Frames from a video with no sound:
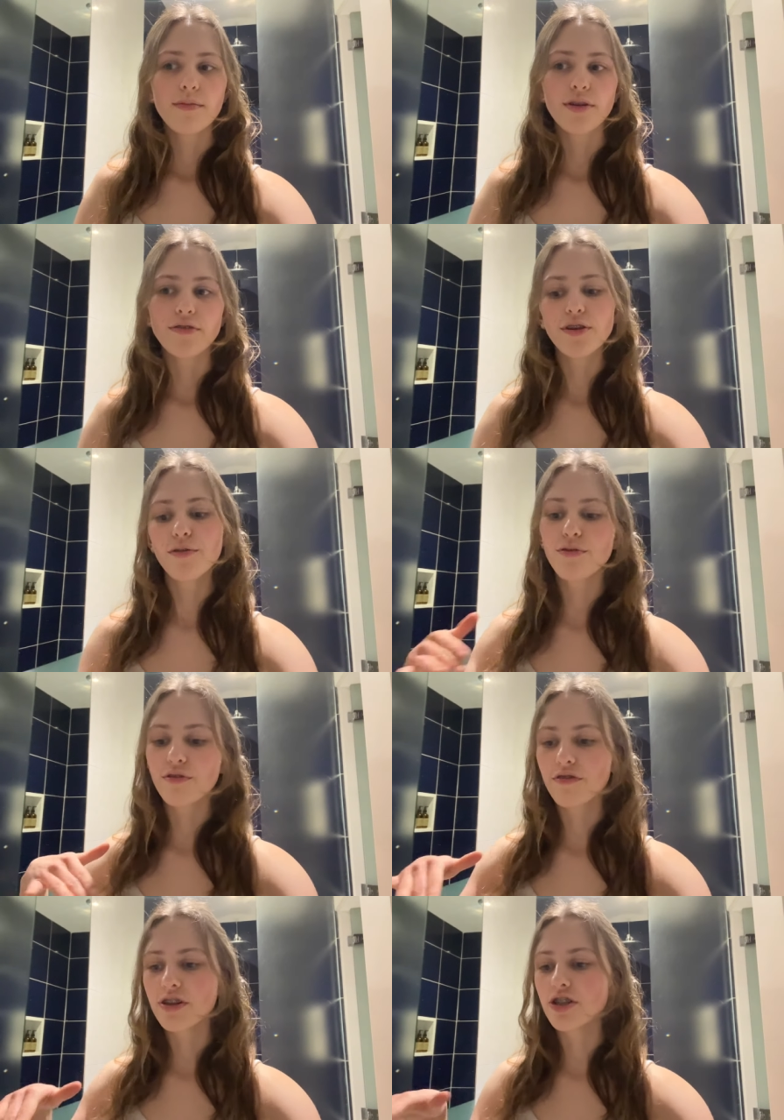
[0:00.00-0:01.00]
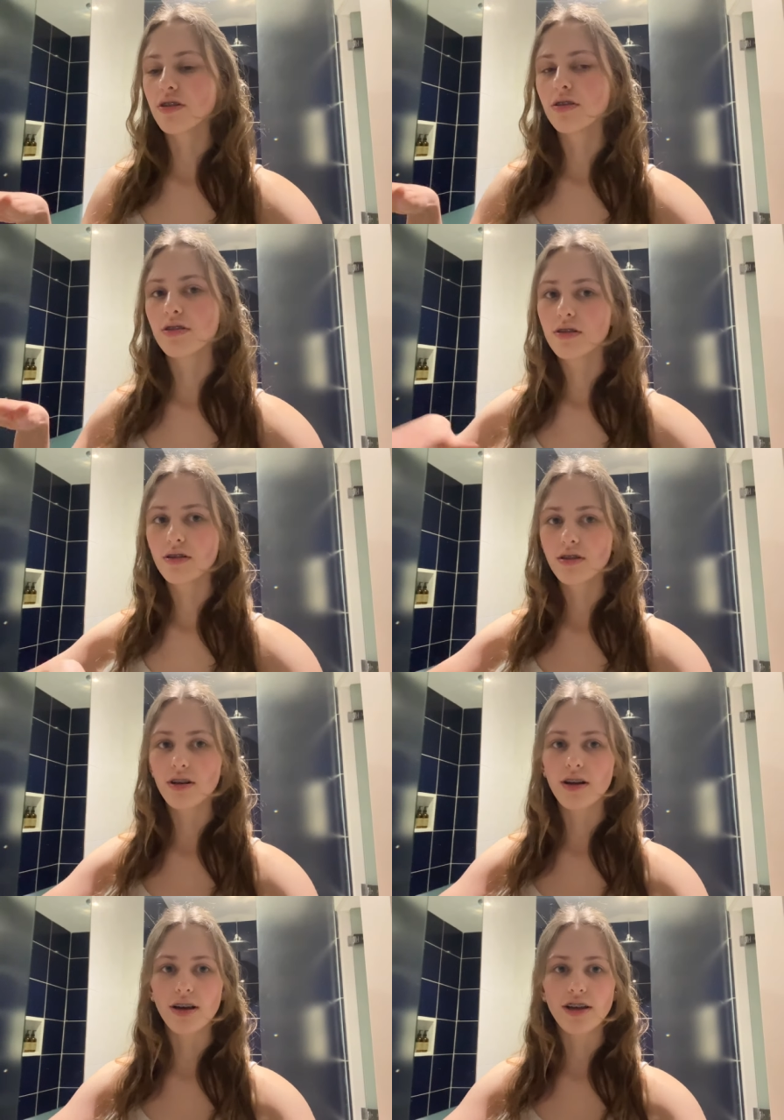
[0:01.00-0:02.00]
I've done all the revision
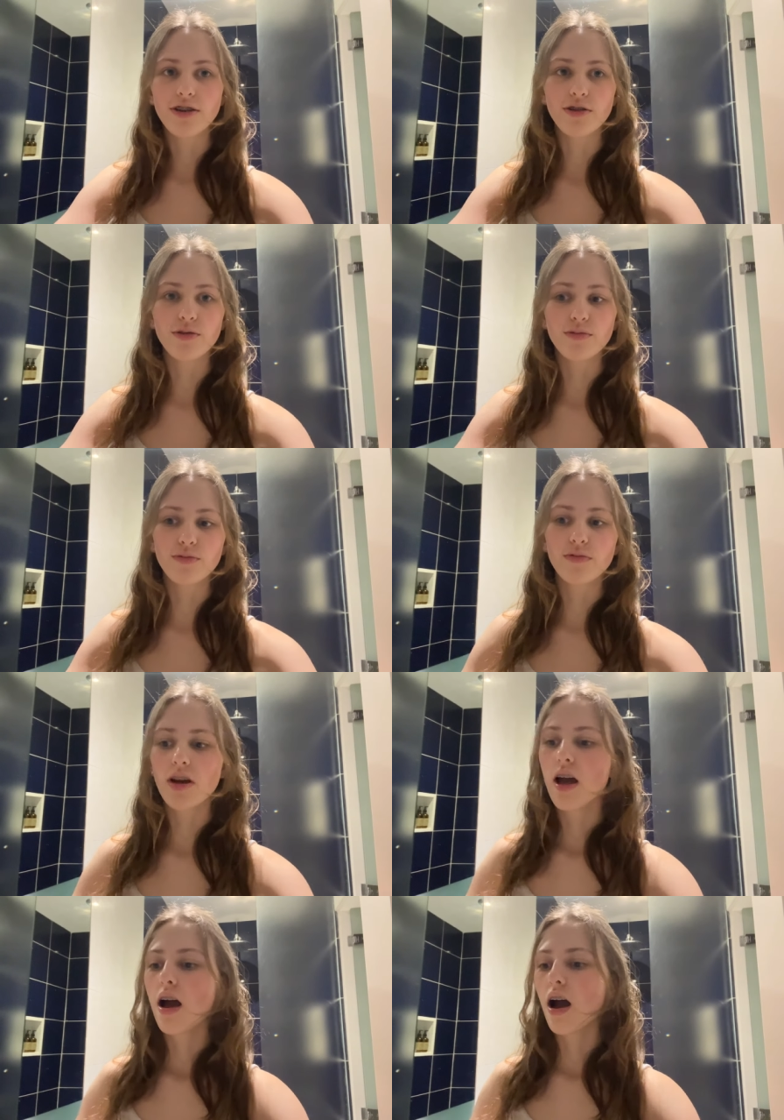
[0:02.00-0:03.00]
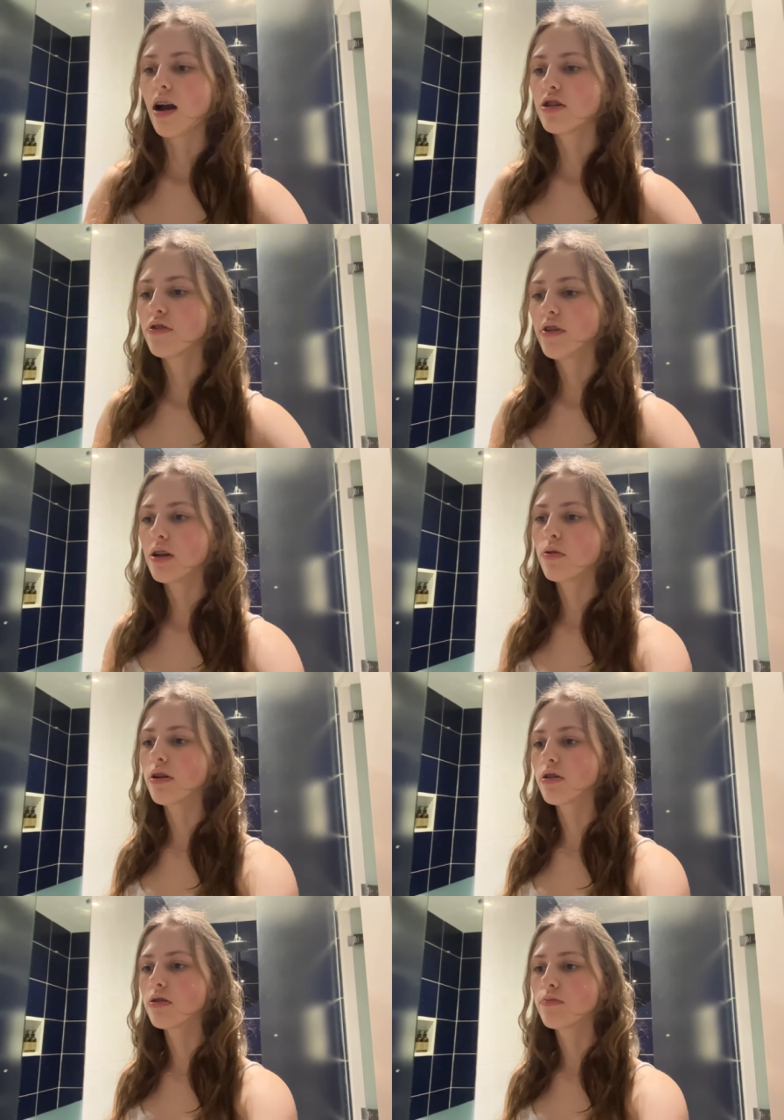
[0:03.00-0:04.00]
that I can do. I'm actually feeling quite
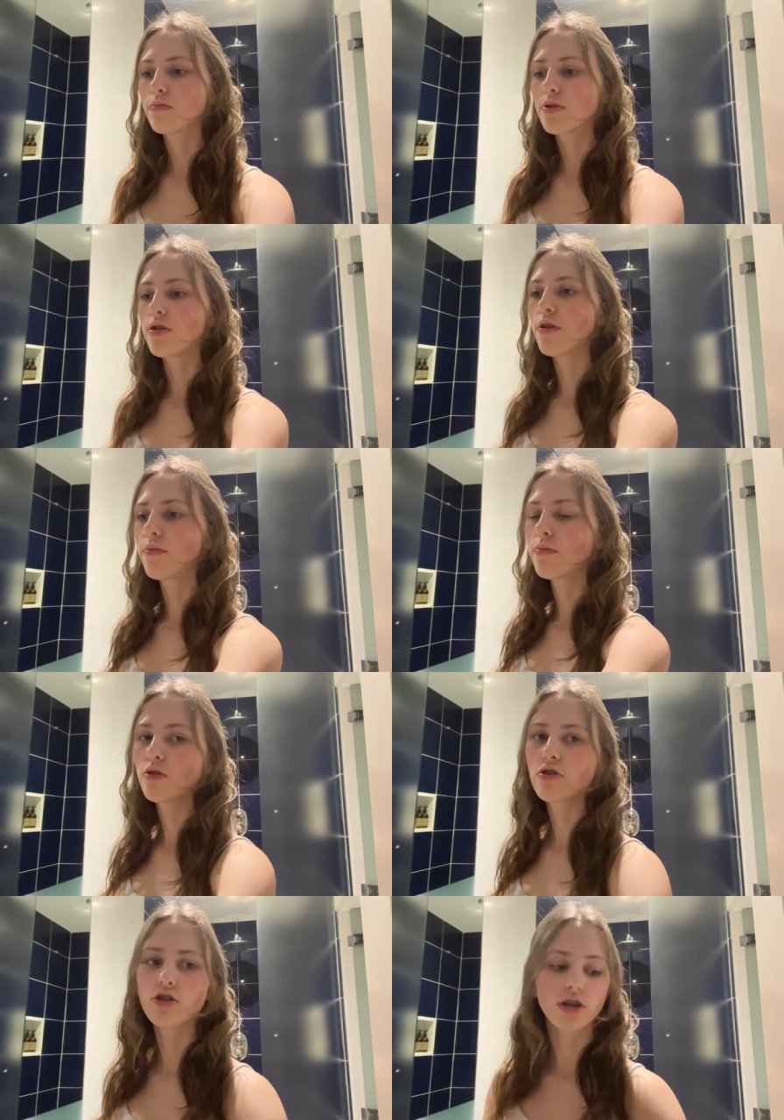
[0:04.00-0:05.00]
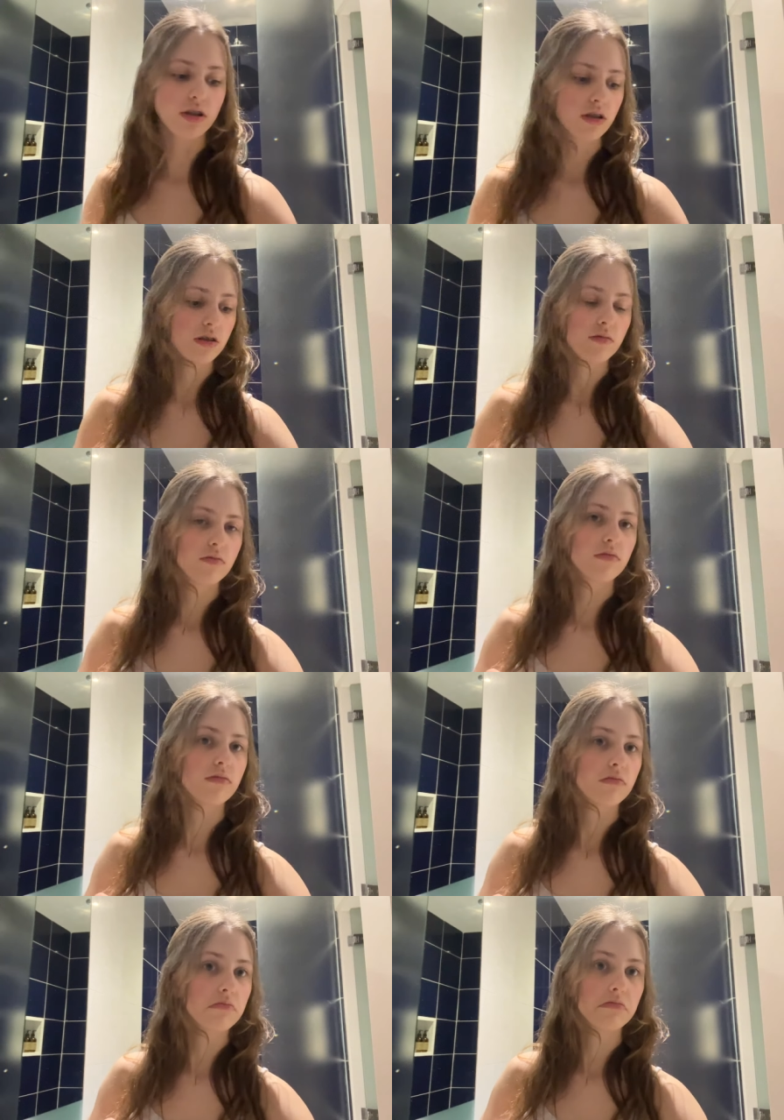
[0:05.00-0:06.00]
good, so not to jinx it,
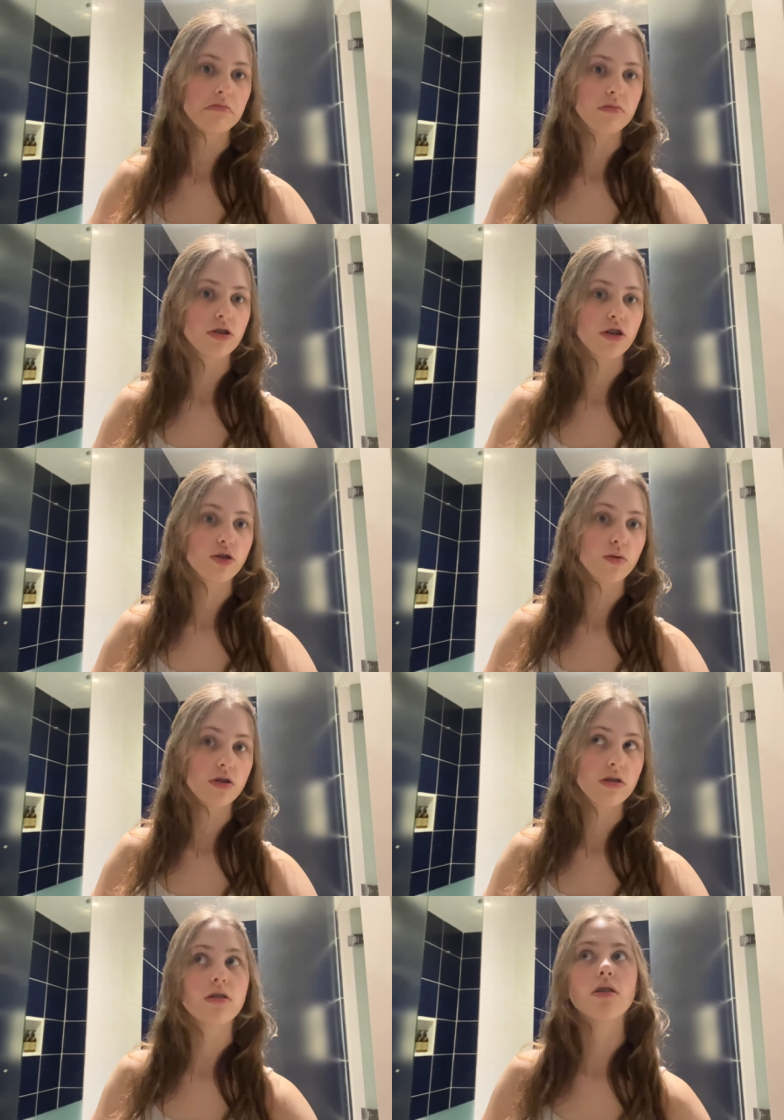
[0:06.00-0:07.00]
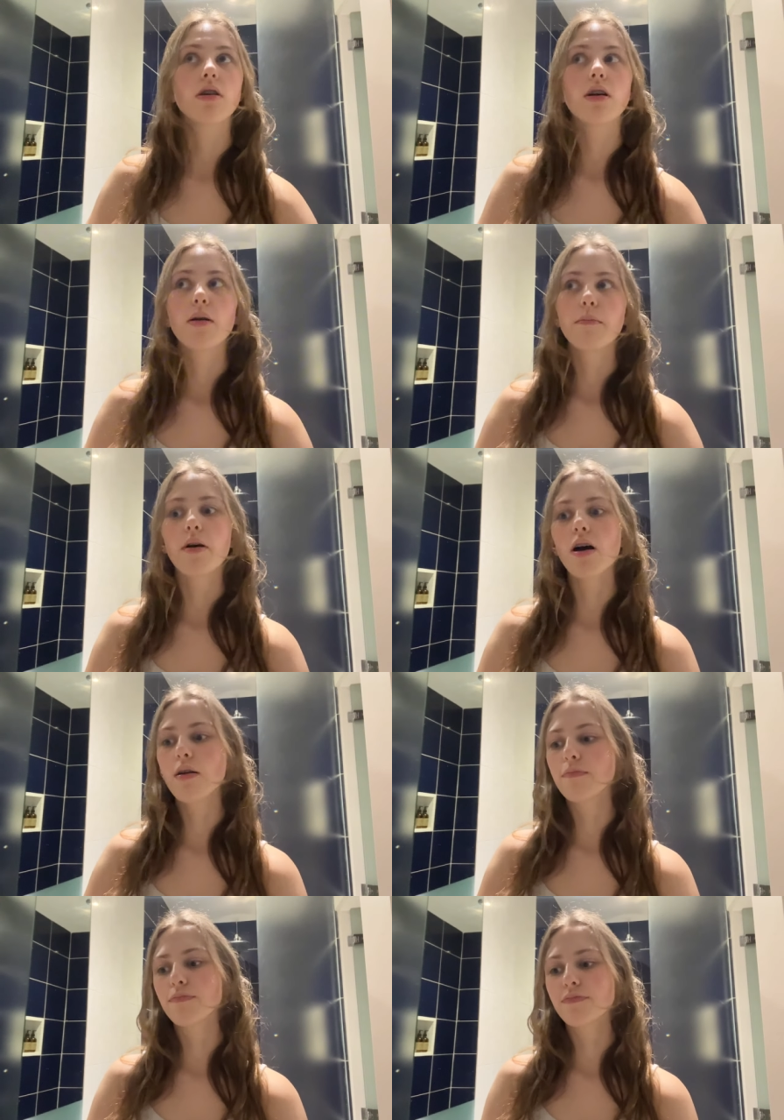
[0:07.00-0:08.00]
touch wood. But
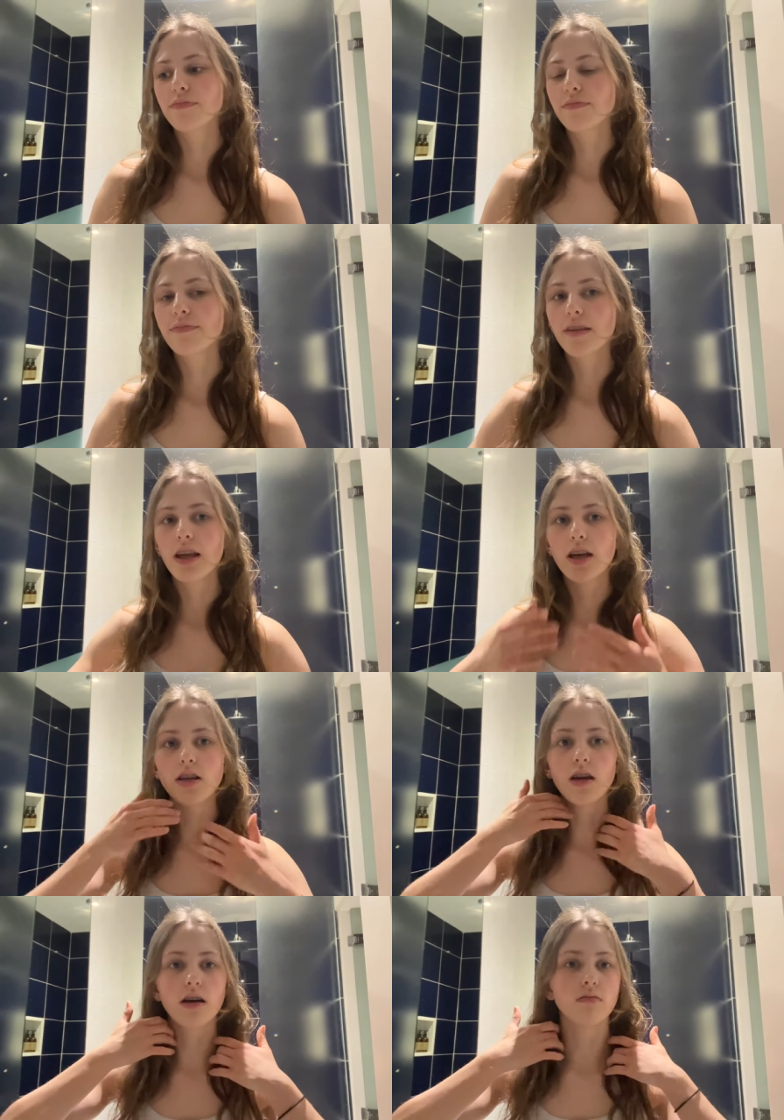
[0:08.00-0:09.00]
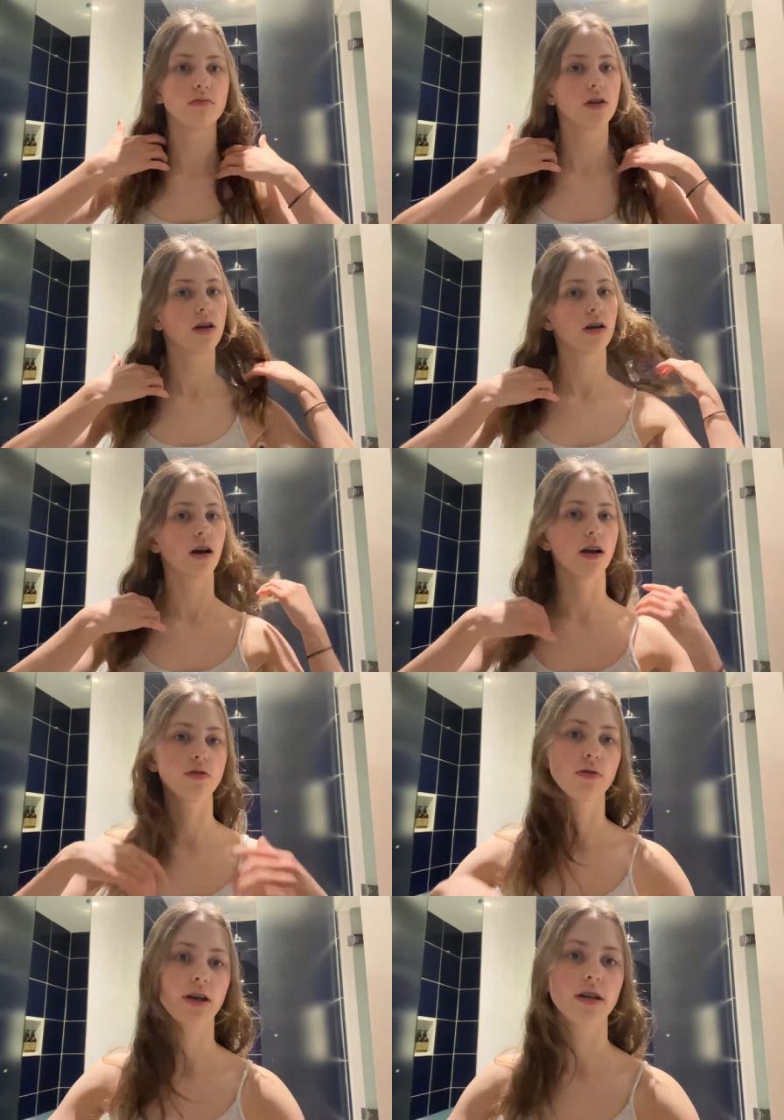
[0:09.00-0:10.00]
yeah, I just
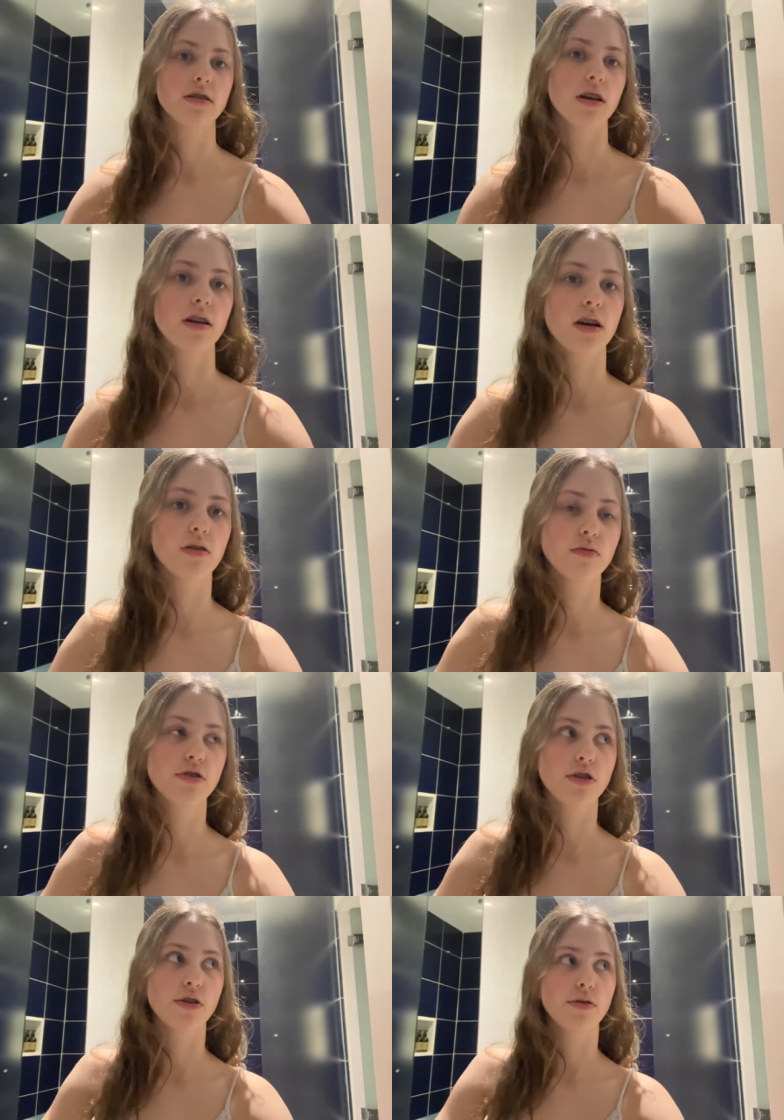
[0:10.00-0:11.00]
want to get it done now, so